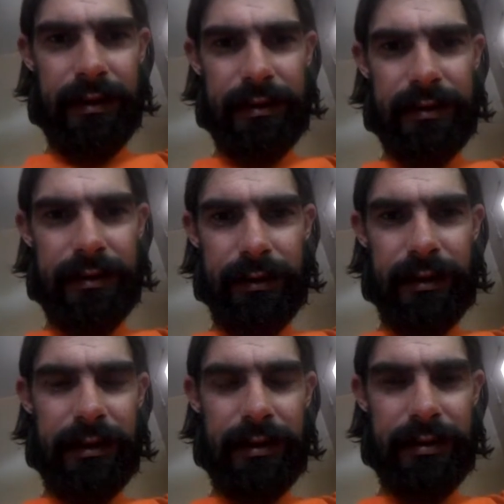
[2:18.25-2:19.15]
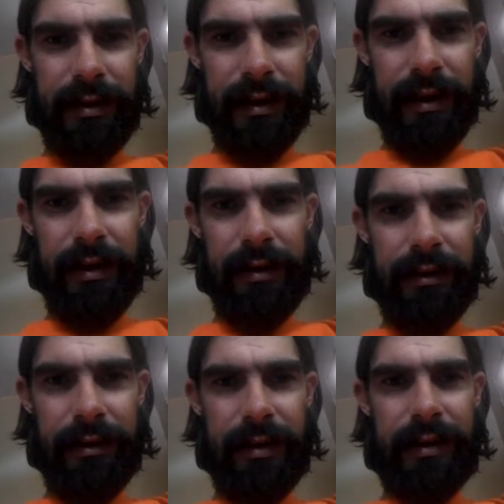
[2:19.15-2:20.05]
so that there's not air
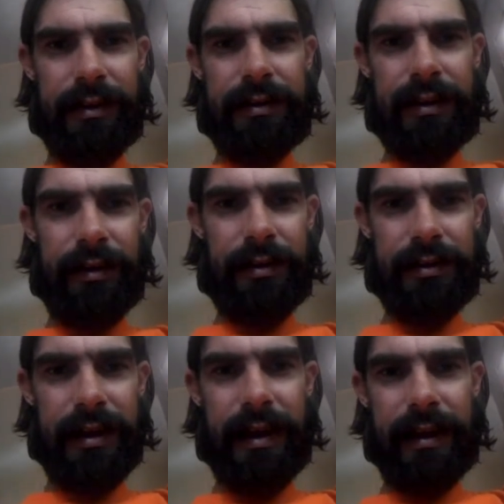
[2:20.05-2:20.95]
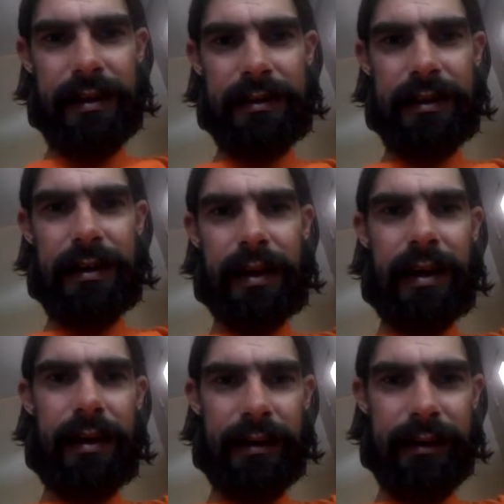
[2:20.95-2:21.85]
in the lines. Now there's gas, and it
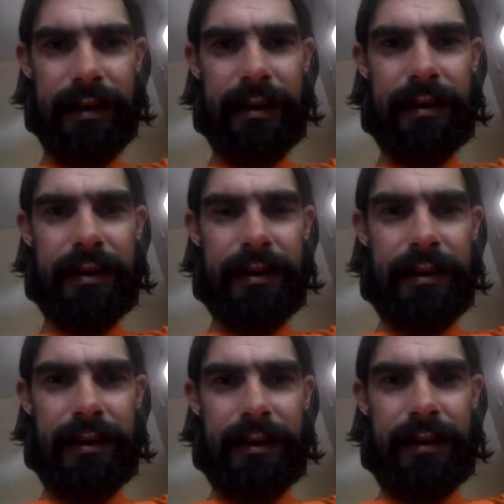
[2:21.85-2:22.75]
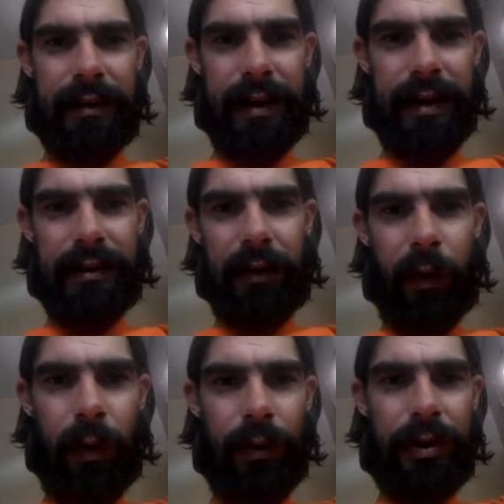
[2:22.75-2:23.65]
can ignite. They had to
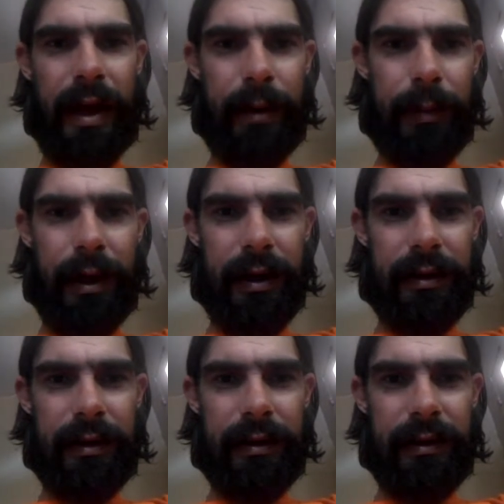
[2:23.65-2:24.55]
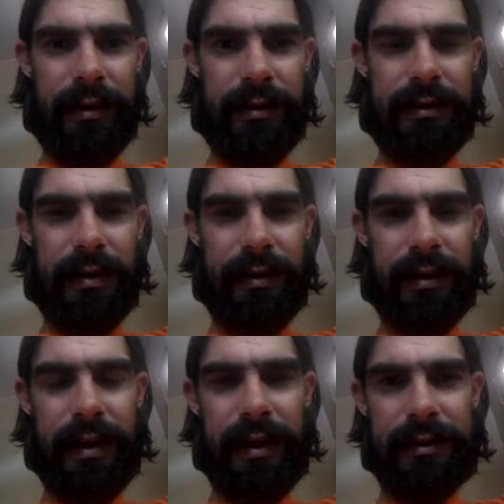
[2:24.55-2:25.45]
hold that button until
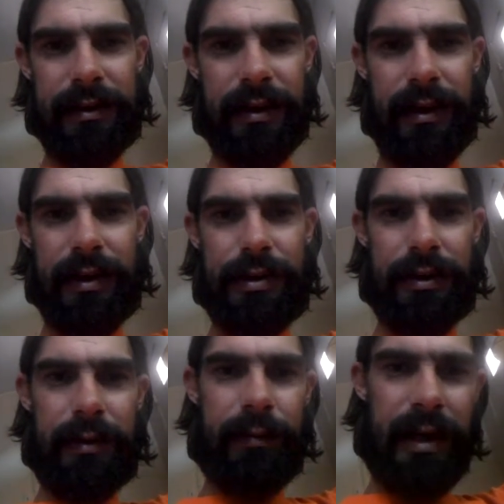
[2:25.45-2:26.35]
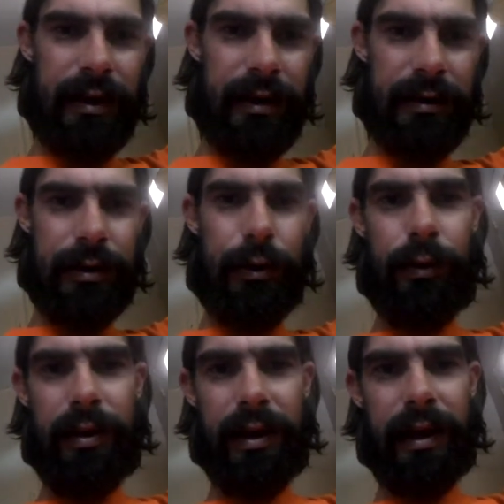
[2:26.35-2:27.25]
the gas could actually make it
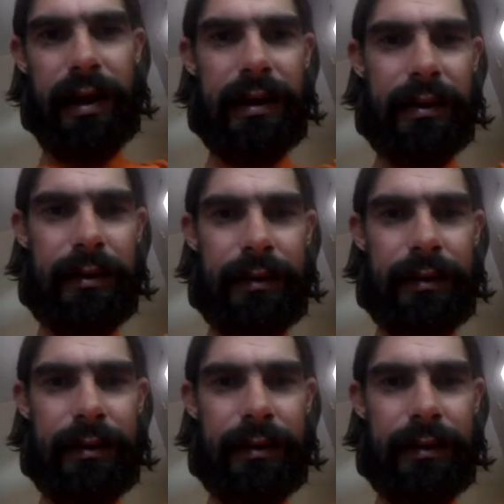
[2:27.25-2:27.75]
to the light.